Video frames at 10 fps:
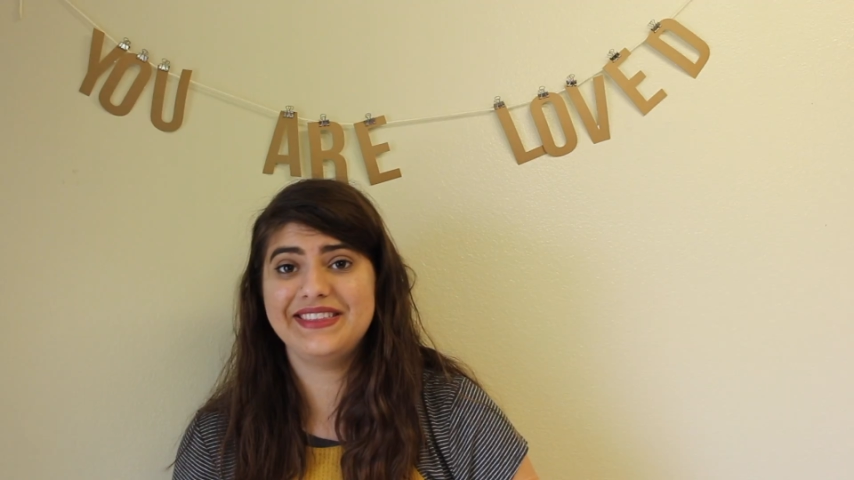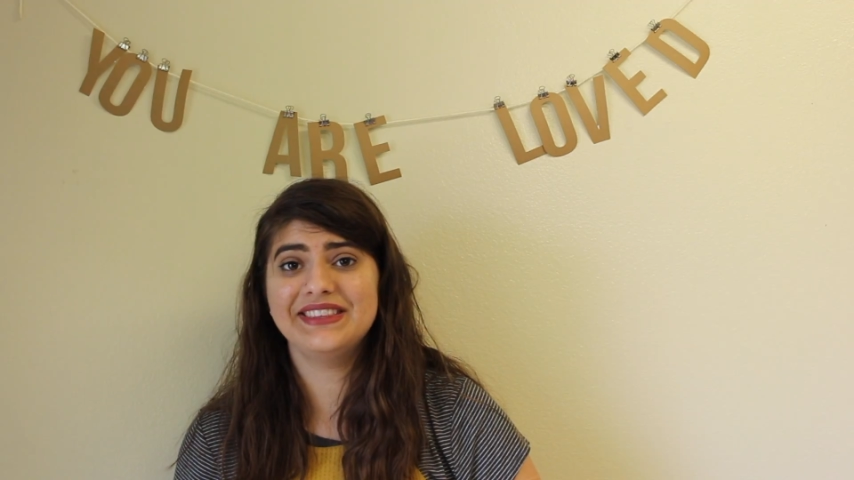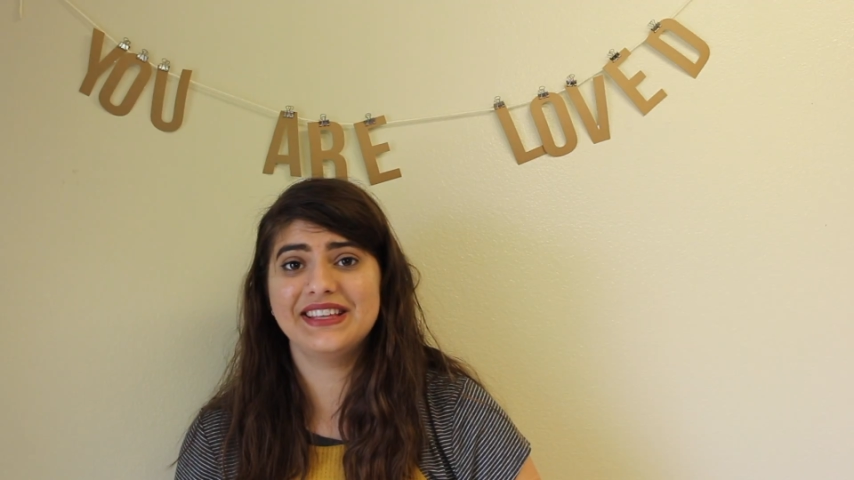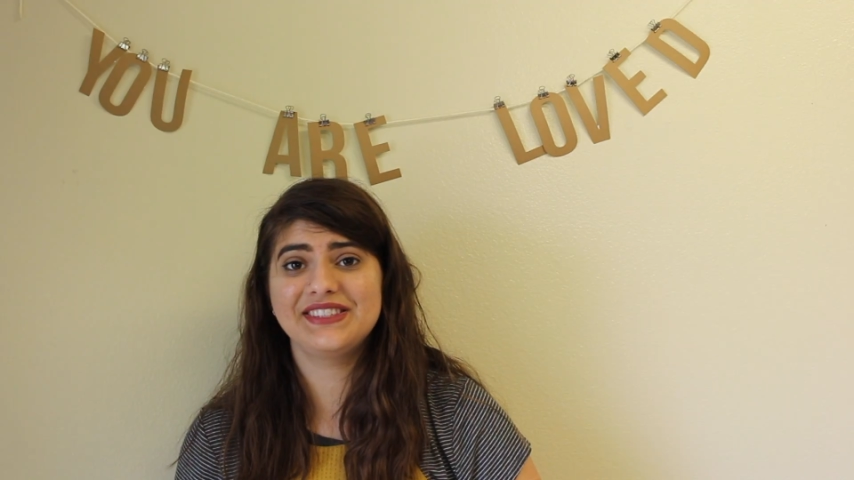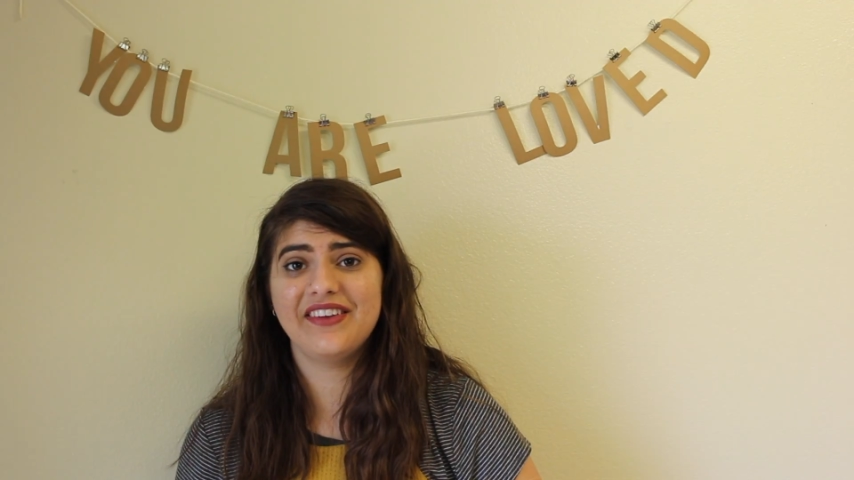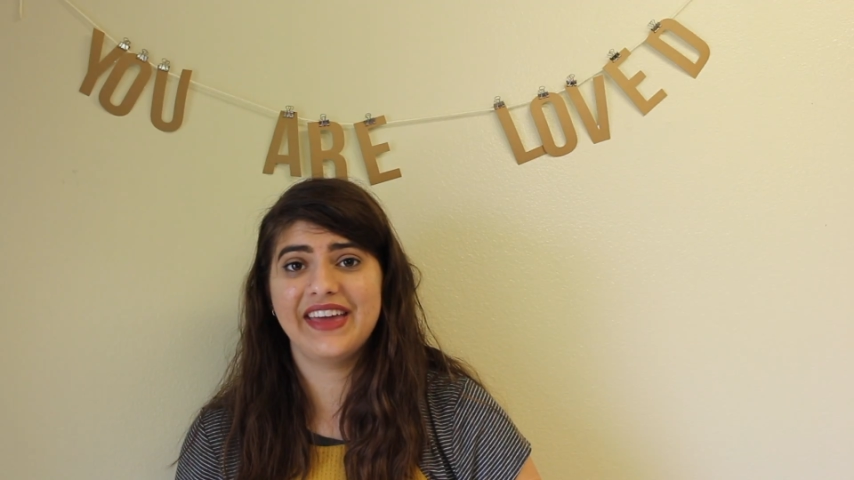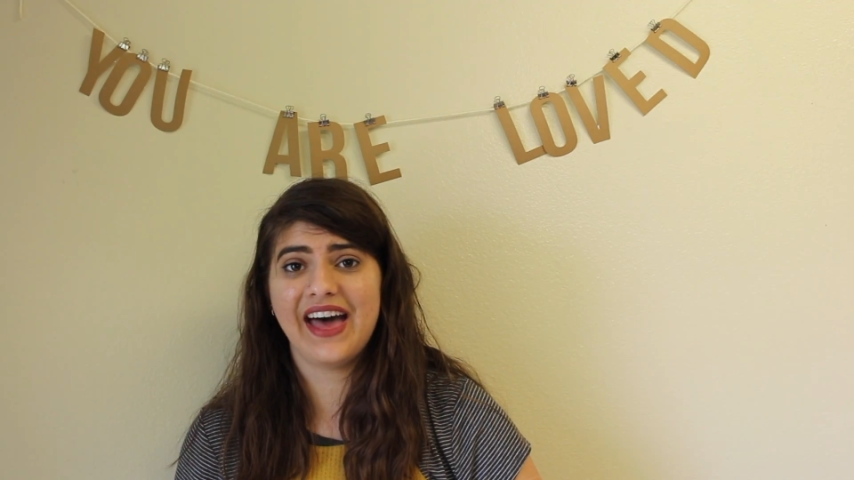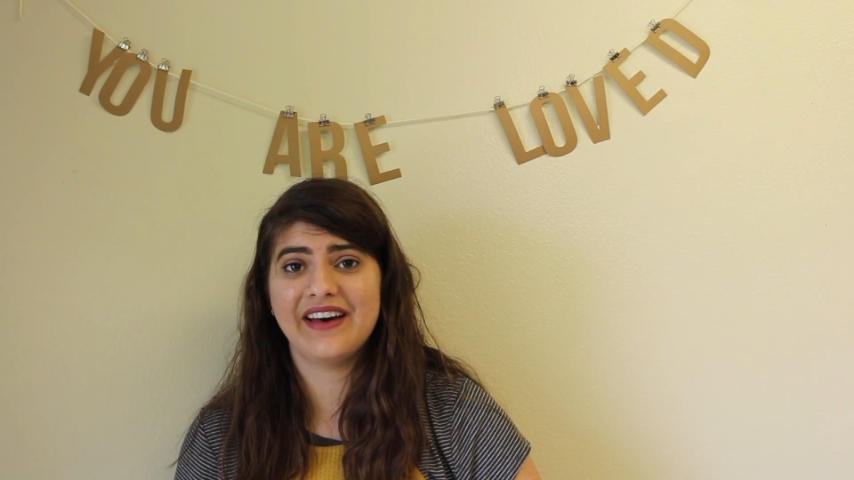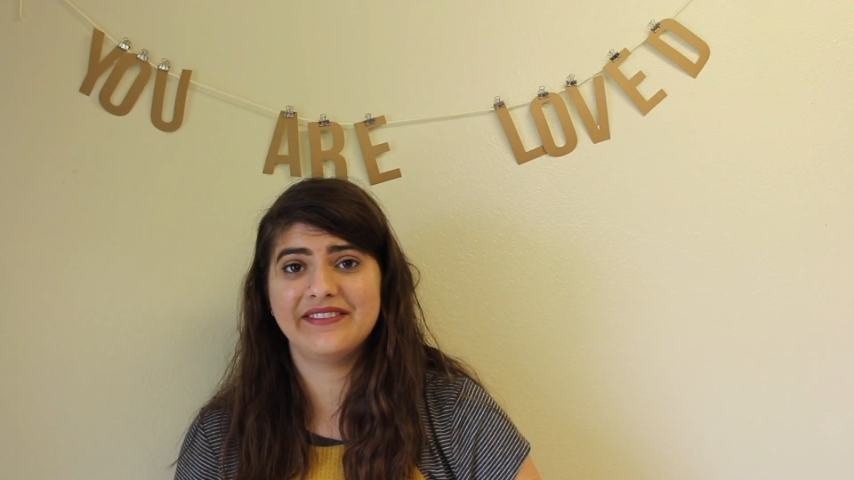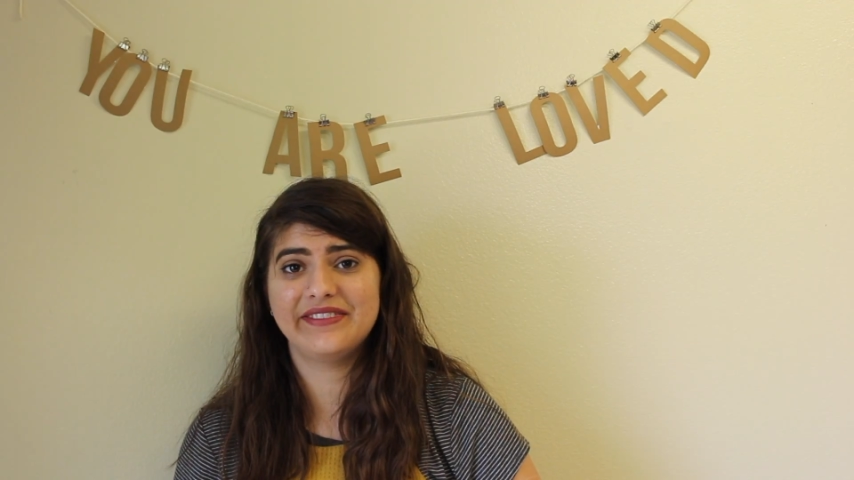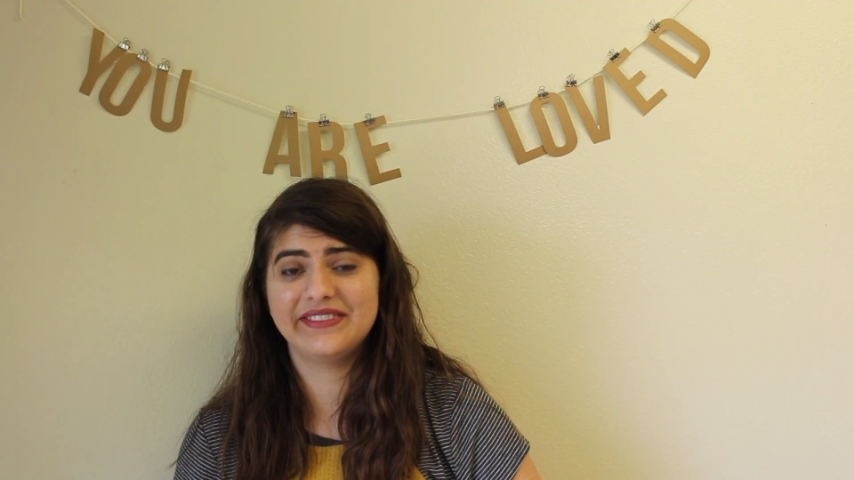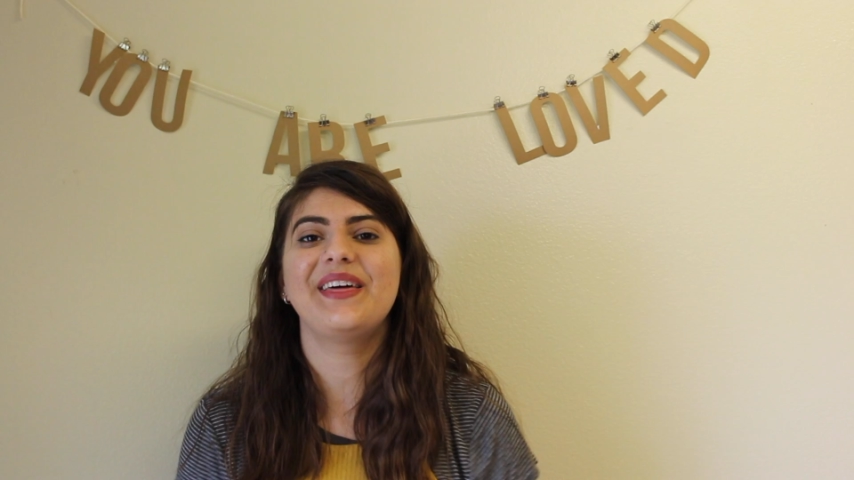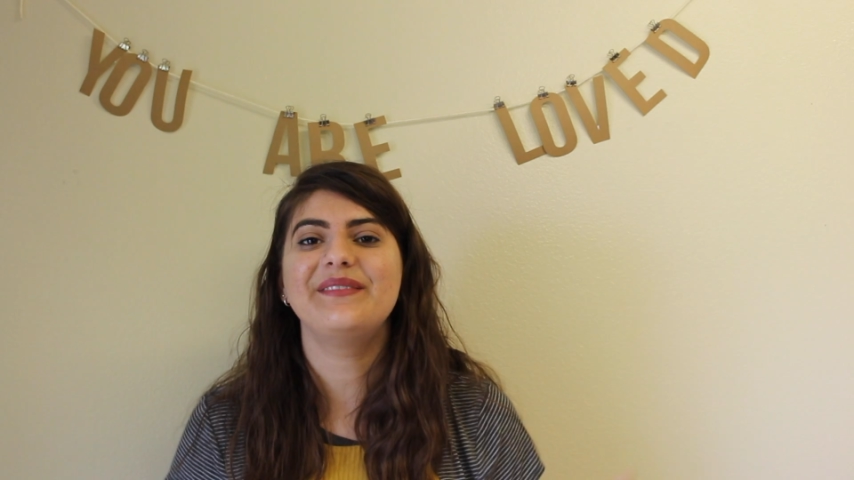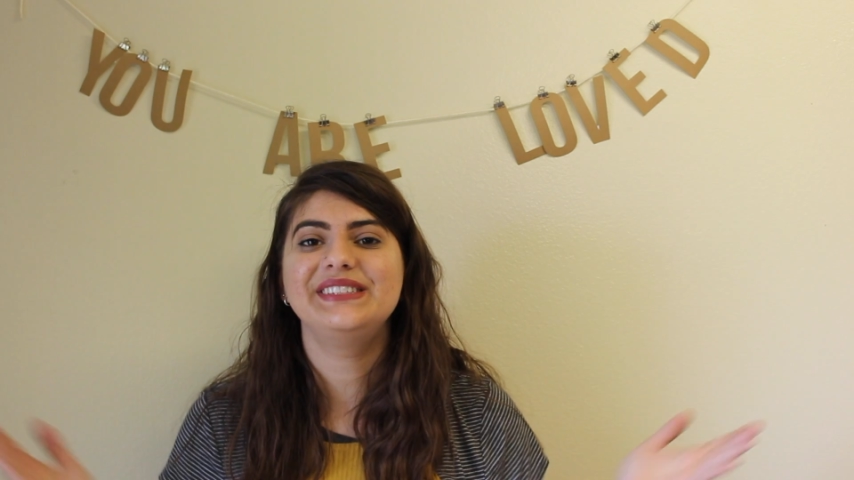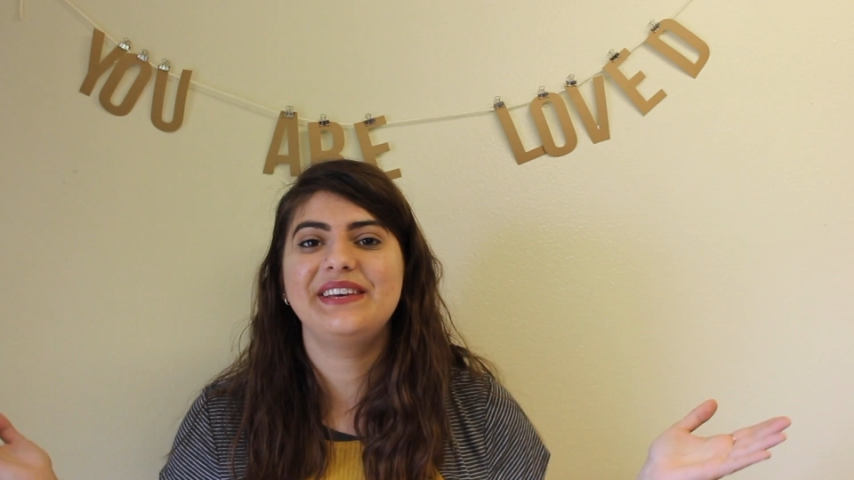I think that's all I have. So
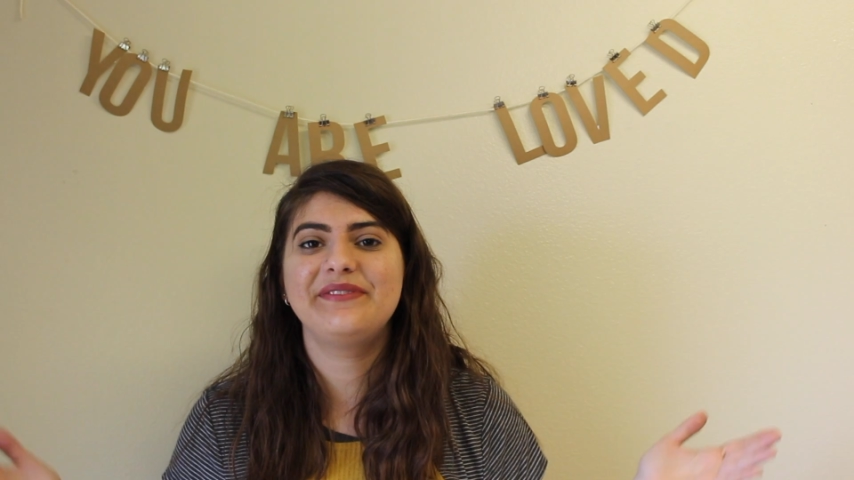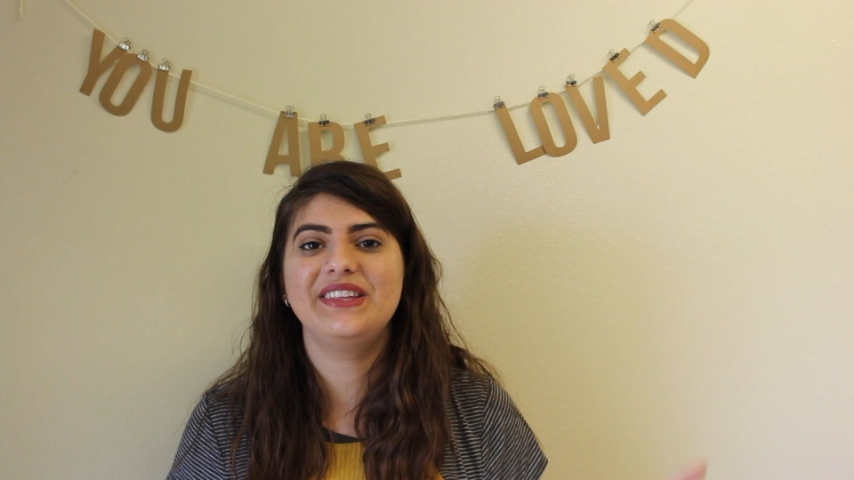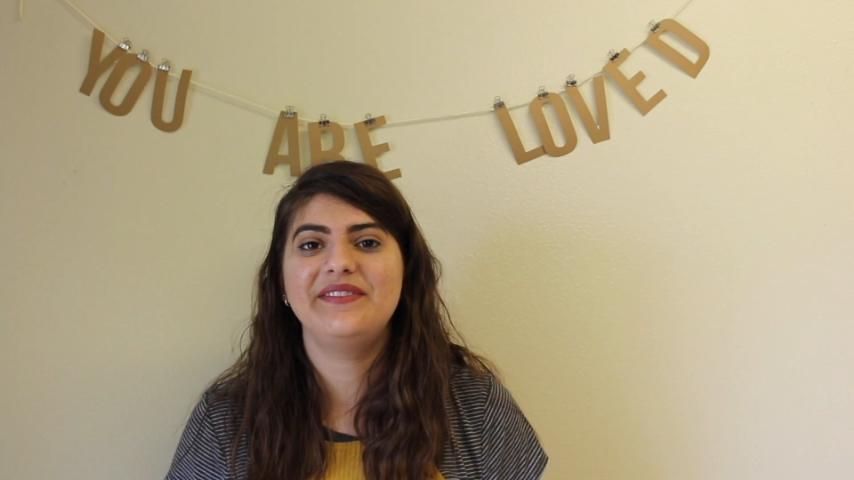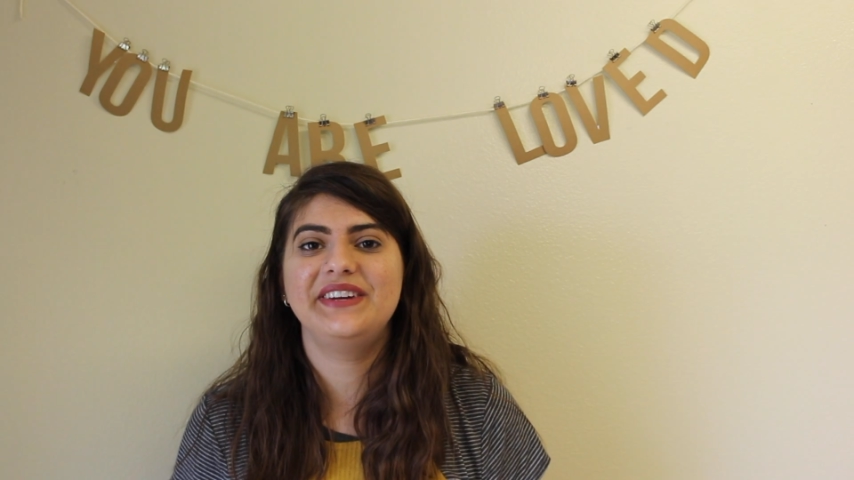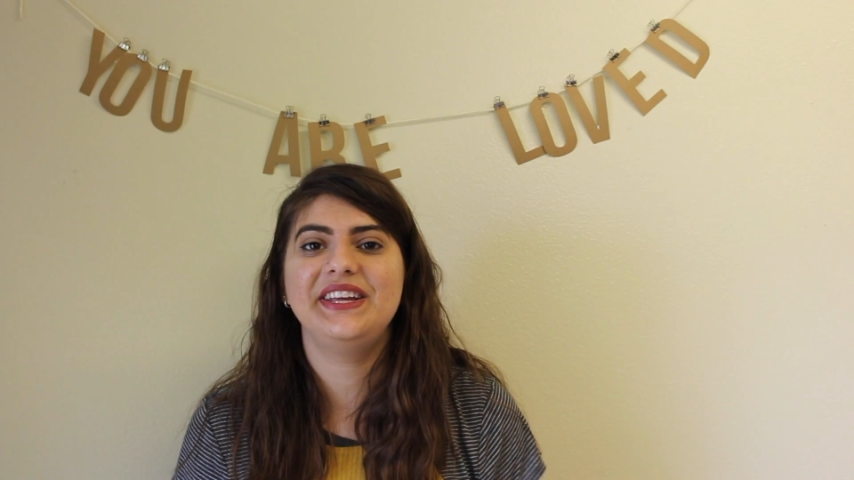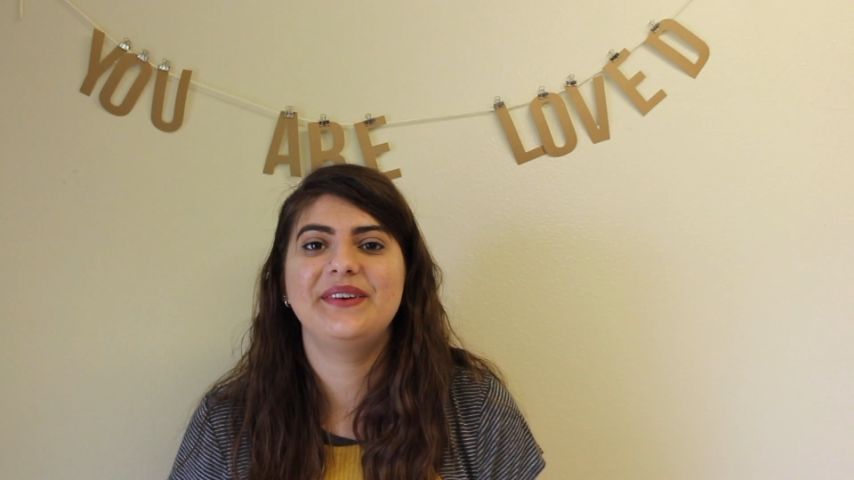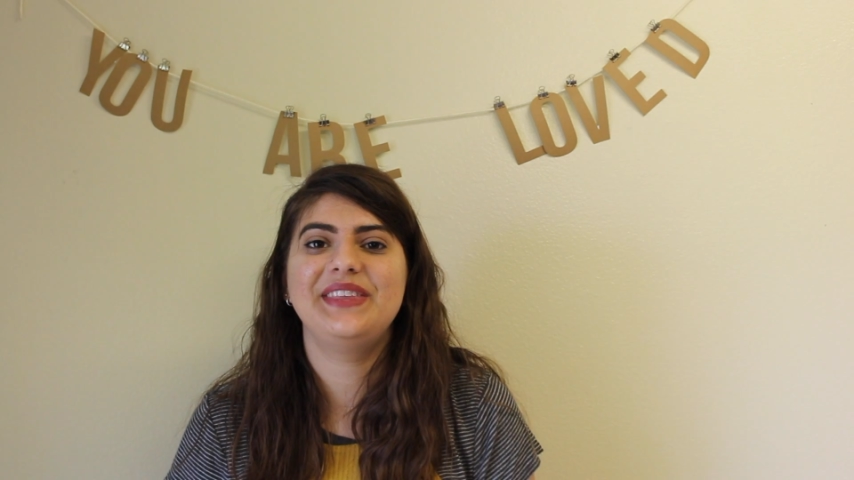that was it for the video.